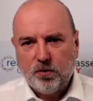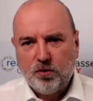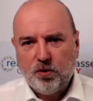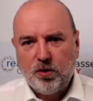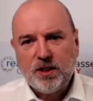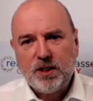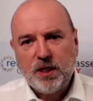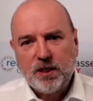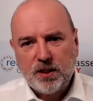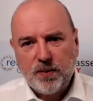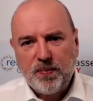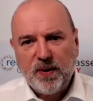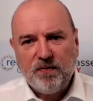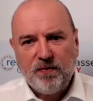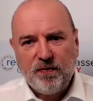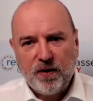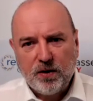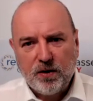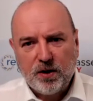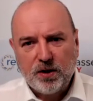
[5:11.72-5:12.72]
Chris, there's a
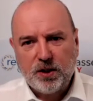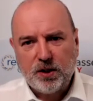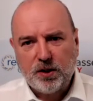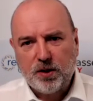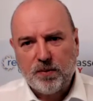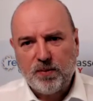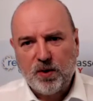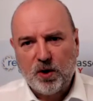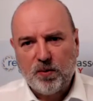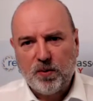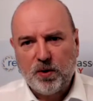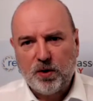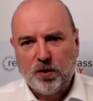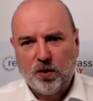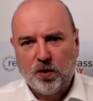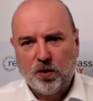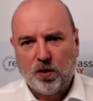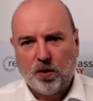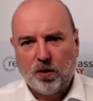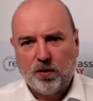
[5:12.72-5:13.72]
big focus at the moment
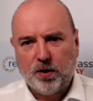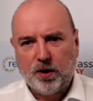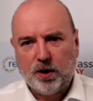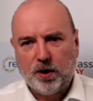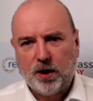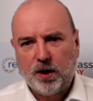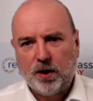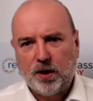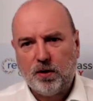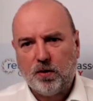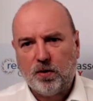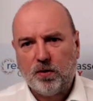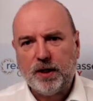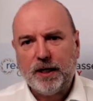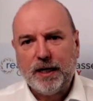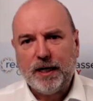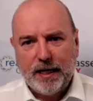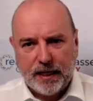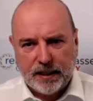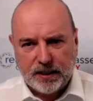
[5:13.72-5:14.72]

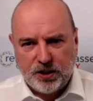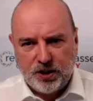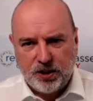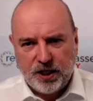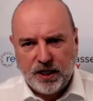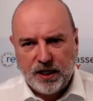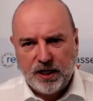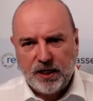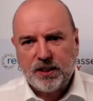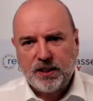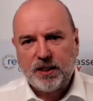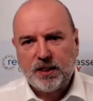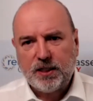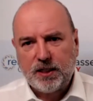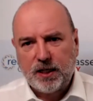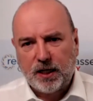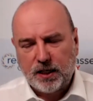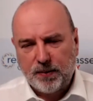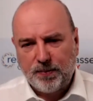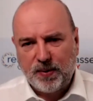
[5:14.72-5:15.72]
on ESG,
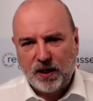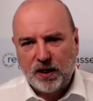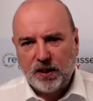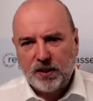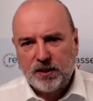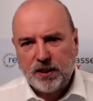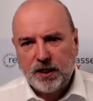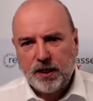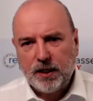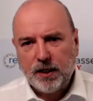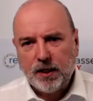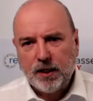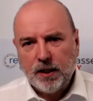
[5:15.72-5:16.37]
sustainability.